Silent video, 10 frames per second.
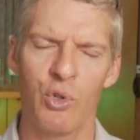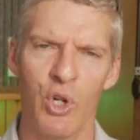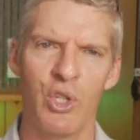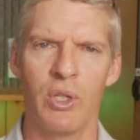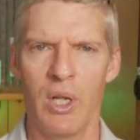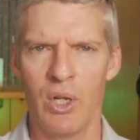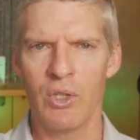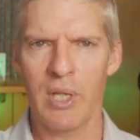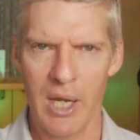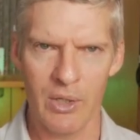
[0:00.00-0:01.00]
Christian
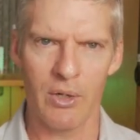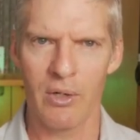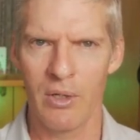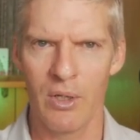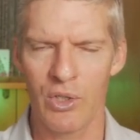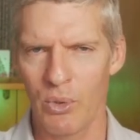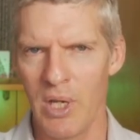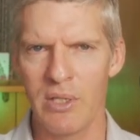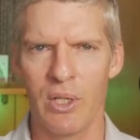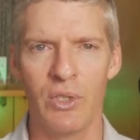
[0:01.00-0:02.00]
entertainer, so
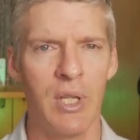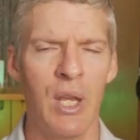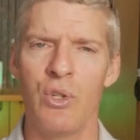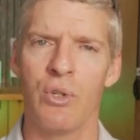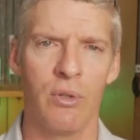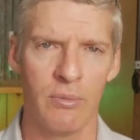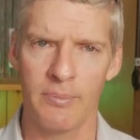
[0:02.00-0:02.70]
he's entertained you.